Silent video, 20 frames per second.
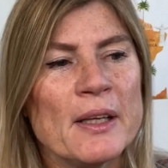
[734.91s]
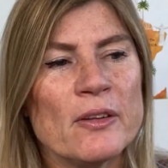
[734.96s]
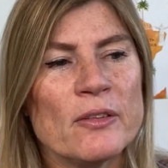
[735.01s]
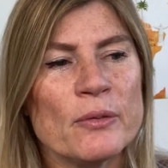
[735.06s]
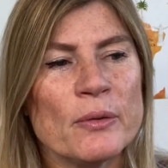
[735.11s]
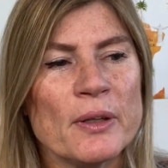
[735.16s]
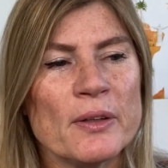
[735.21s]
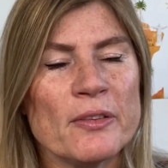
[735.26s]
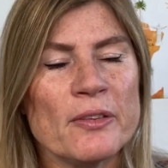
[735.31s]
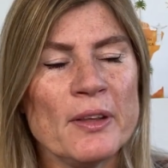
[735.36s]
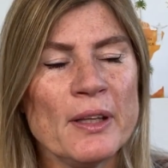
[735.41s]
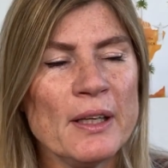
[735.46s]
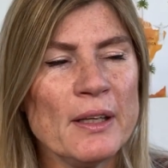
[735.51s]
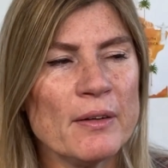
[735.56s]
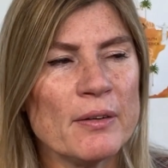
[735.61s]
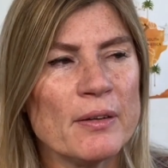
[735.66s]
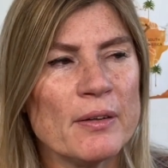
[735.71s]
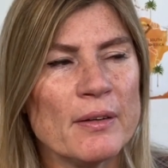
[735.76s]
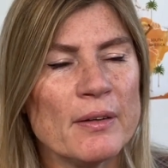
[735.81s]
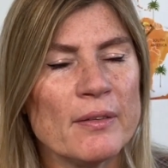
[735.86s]
So I think
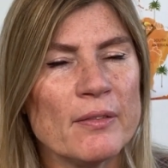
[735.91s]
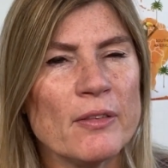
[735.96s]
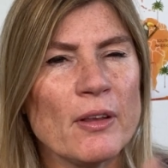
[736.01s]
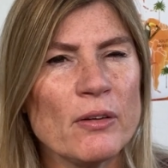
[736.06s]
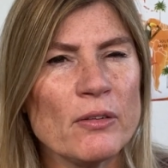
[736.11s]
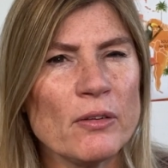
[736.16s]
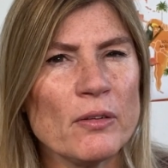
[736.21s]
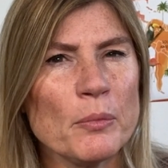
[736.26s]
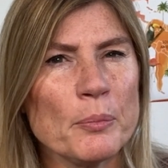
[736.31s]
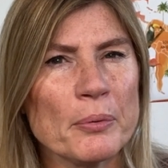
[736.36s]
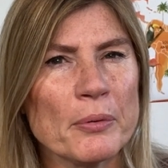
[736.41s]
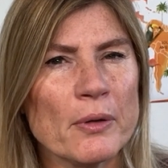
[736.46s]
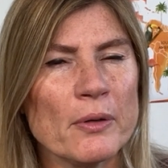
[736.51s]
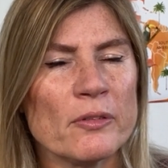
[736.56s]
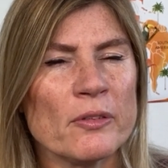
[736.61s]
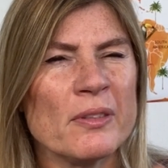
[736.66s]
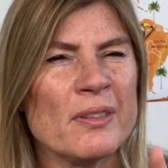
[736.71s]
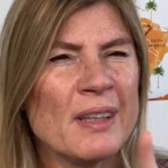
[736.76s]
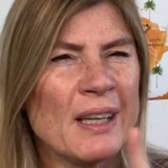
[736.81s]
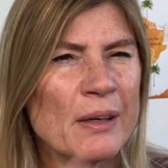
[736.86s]
those are the
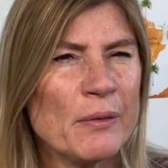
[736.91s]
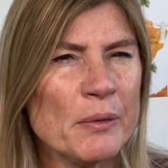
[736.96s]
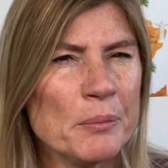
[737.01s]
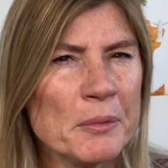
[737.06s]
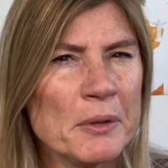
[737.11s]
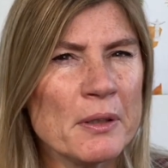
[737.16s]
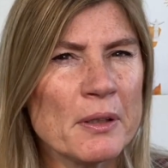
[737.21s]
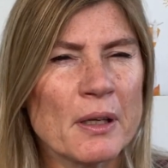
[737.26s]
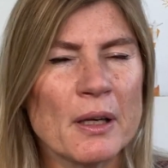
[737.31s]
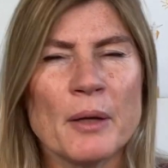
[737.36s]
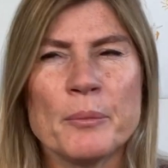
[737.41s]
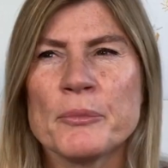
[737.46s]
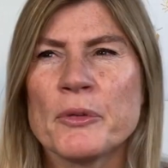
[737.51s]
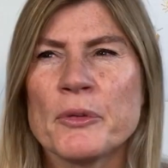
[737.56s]
pros, and now I'm going to come